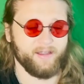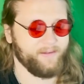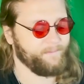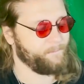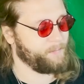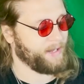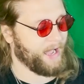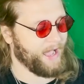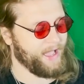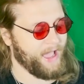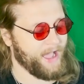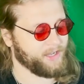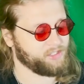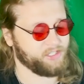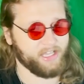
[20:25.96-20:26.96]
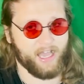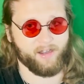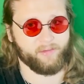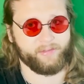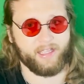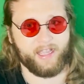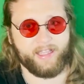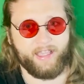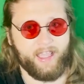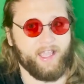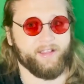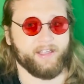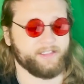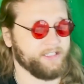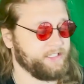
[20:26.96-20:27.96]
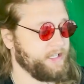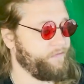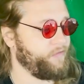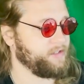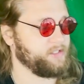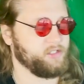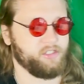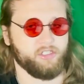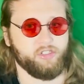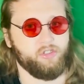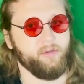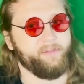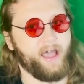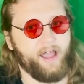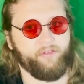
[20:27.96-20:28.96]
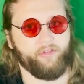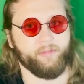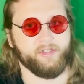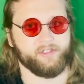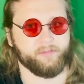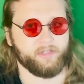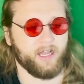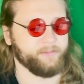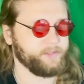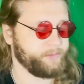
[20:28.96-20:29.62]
But I don't think I can. Like, the defense is just too bad for me sometimes.